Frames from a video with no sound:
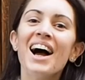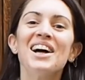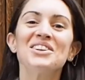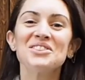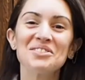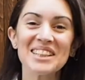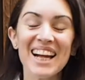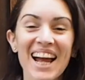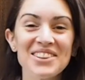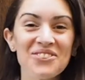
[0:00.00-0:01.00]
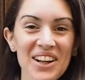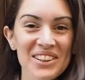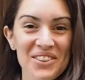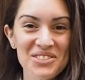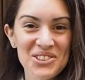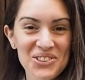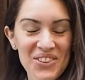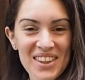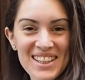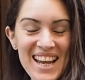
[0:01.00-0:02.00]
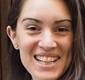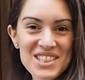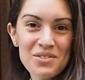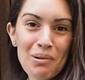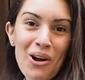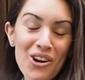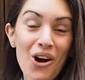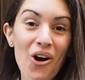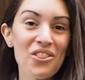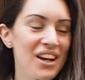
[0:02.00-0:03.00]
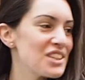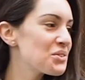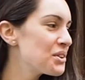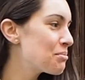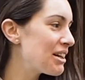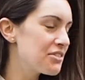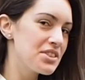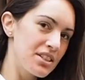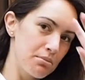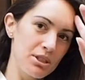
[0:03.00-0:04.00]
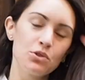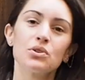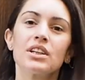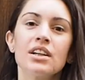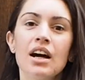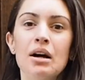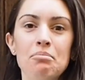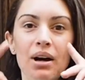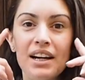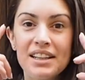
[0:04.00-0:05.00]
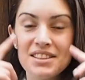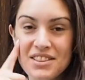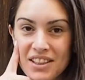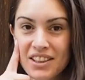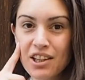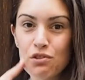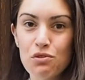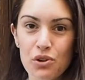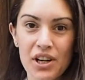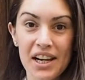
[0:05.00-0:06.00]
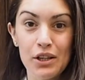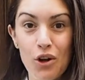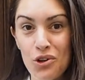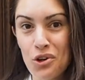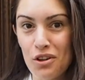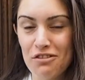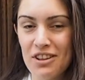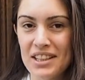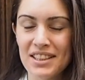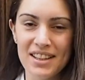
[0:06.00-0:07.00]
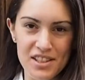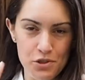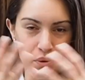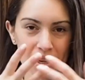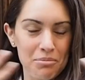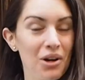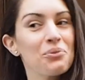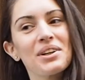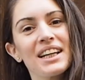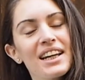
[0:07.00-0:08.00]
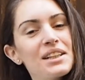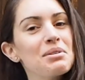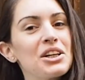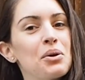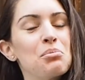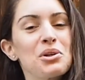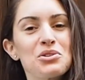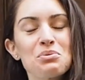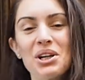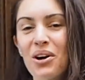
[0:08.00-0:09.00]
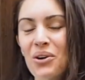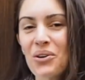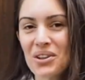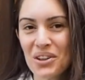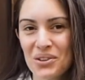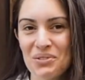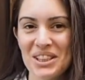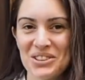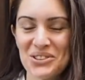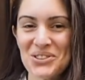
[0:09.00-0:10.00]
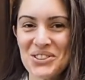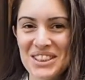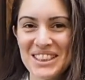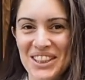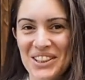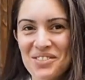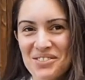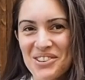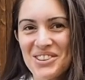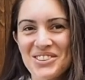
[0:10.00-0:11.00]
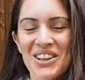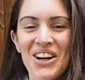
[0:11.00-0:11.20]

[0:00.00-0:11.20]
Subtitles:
Hello everybody and welcome to the next vlog. On the last one you might have seen me doing my skincare for a long haul flight, and that is why I'm not wearing any makeup because we are on our way to the airport.